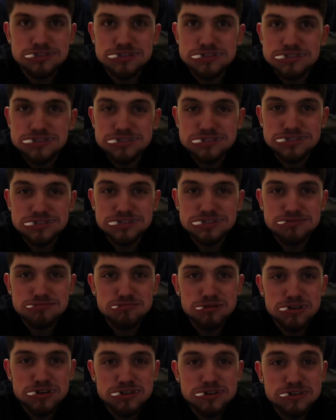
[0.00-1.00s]
this is
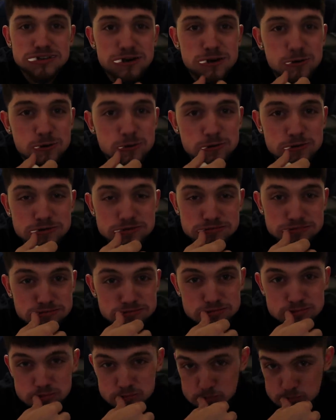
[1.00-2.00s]
about to go
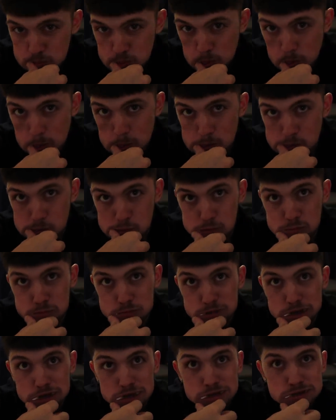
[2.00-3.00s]

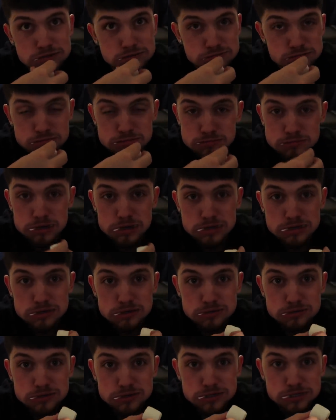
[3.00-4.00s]
bad. It might
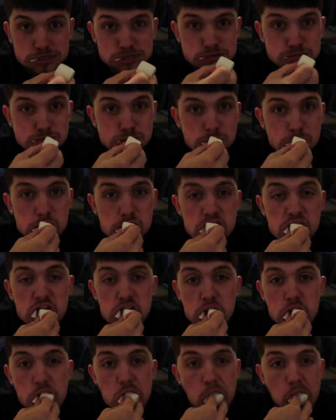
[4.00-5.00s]
go good.
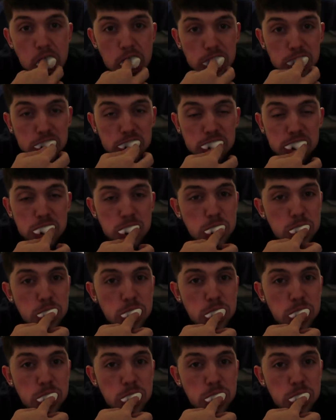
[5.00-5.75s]
Oh.